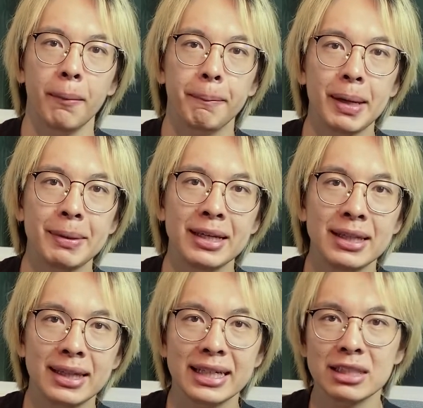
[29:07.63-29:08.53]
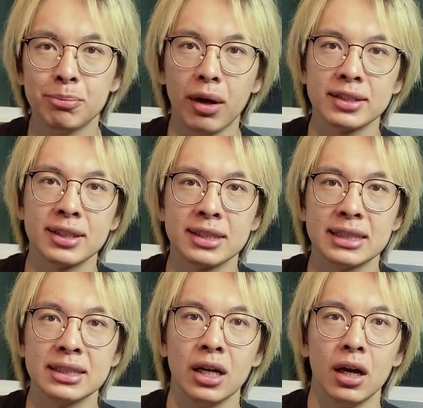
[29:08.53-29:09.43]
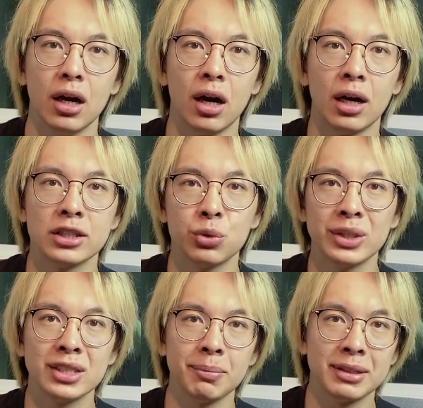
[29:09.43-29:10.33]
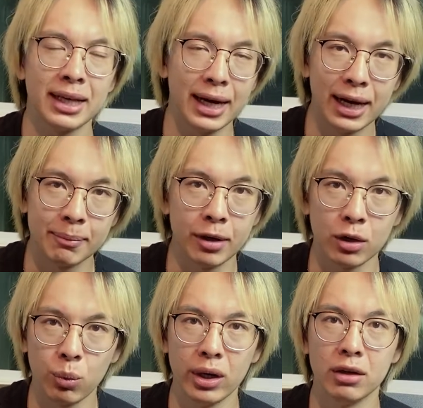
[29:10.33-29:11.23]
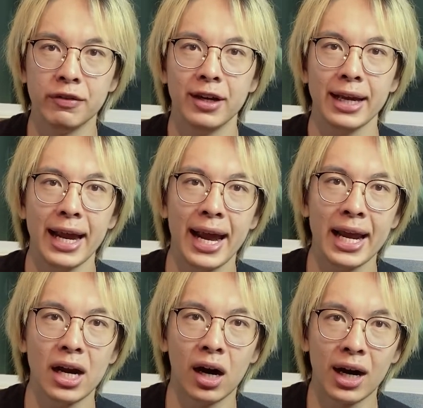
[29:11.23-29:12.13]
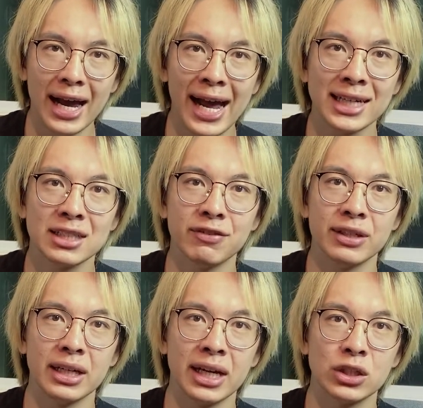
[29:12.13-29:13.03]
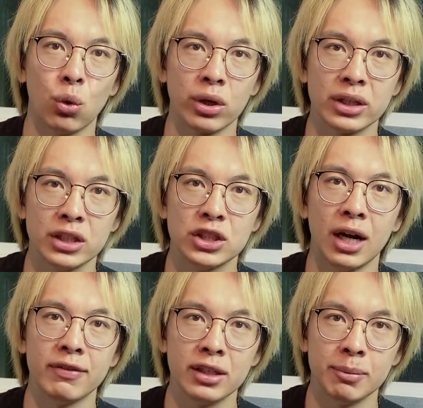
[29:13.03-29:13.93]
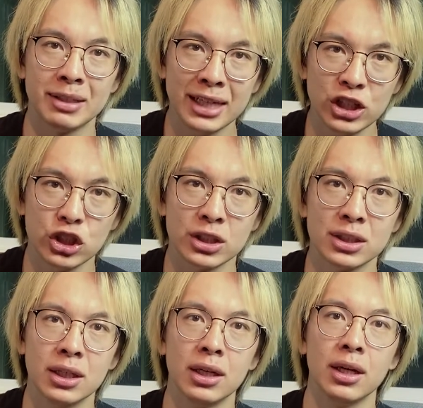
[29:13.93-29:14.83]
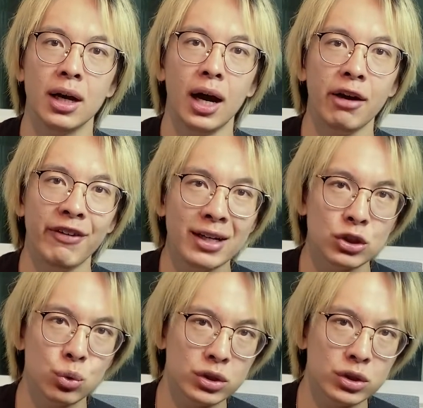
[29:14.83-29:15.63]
Maybe these processes are doing something that I'm not aware of and are actively ignoring the Java limitations. I found a tool to